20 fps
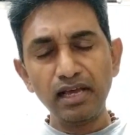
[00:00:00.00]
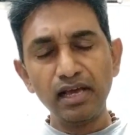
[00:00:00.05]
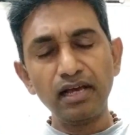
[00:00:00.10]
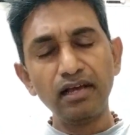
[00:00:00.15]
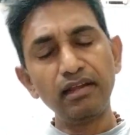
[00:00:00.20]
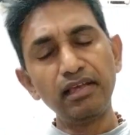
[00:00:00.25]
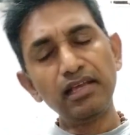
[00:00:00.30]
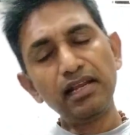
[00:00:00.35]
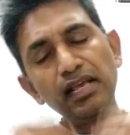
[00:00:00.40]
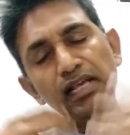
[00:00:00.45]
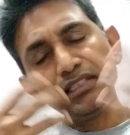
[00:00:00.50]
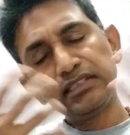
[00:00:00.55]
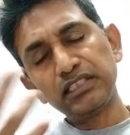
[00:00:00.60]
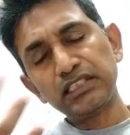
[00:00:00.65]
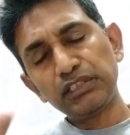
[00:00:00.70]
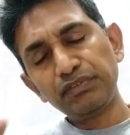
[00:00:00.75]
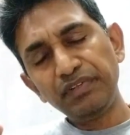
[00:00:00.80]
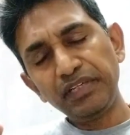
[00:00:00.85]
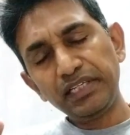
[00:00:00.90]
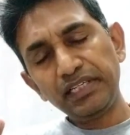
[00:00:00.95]
realize the
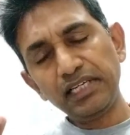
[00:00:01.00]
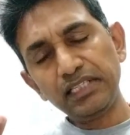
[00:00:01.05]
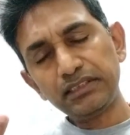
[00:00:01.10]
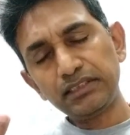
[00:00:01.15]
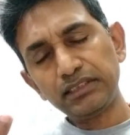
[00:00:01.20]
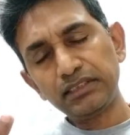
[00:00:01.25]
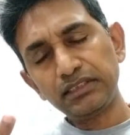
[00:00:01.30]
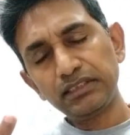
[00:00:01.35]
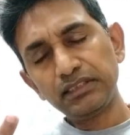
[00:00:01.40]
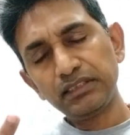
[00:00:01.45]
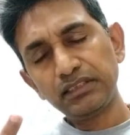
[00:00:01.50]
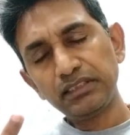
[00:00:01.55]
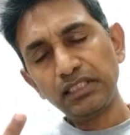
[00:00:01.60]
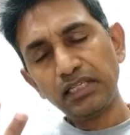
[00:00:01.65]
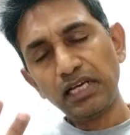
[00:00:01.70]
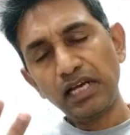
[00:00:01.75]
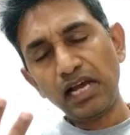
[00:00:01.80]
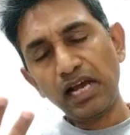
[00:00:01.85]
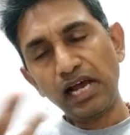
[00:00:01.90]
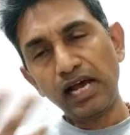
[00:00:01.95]
sweetness,
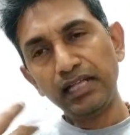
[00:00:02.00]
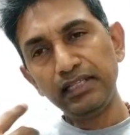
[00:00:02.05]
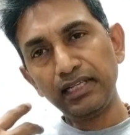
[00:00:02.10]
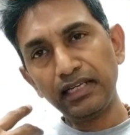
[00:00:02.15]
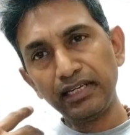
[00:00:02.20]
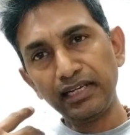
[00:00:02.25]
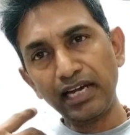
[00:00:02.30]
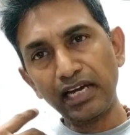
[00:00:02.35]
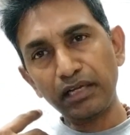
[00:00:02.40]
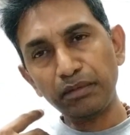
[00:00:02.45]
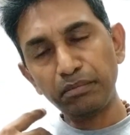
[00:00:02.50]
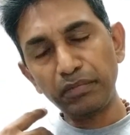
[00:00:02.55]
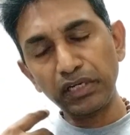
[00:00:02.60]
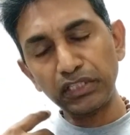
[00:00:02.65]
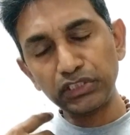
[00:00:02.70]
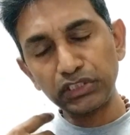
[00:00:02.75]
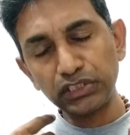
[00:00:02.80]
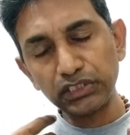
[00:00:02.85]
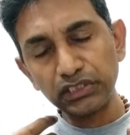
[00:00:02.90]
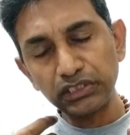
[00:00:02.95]
and then get
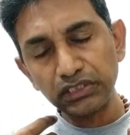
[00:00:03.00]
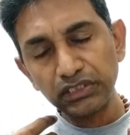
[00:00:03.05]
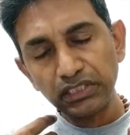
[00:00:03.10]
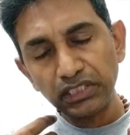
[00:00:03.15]
merged